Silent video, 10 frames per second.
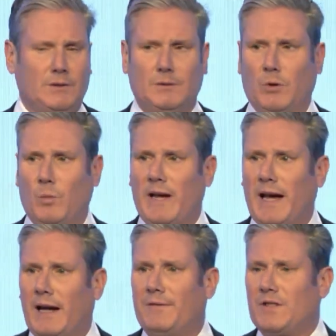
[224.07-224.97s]
But we
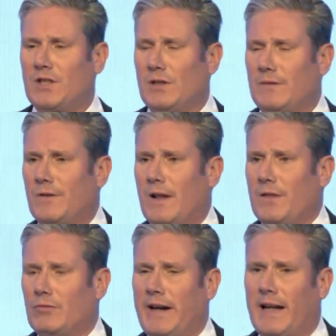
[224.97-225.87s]
have to confront
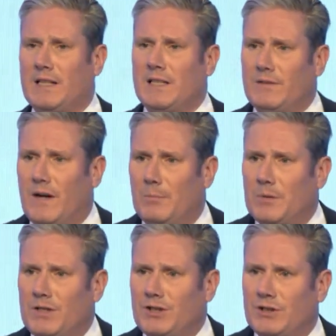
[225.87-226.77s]
the reality of our
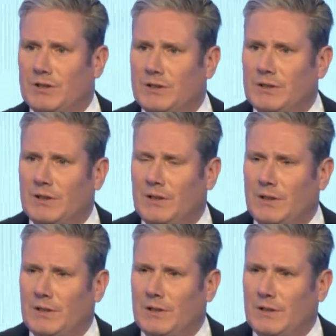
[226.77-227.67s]
position.
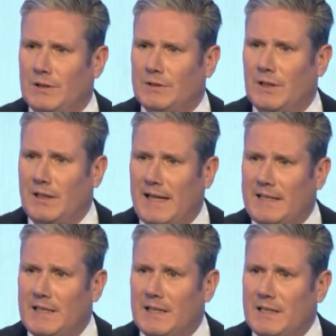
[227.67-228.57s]
The
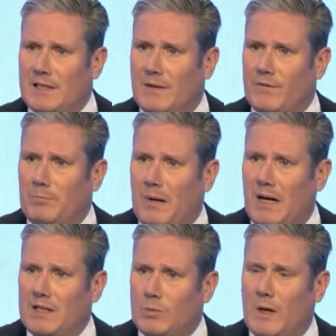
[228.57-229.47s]
lessons of the
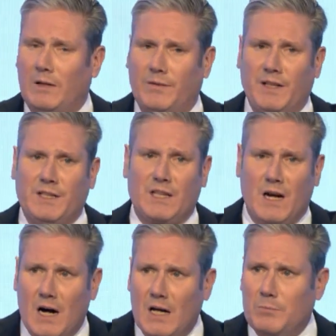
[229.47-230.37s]
past 12 years
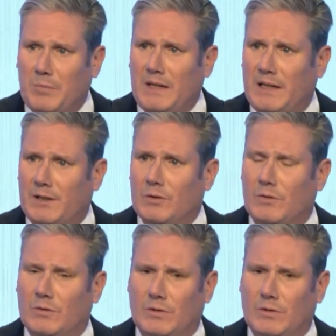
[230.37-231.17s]
can't be ignored.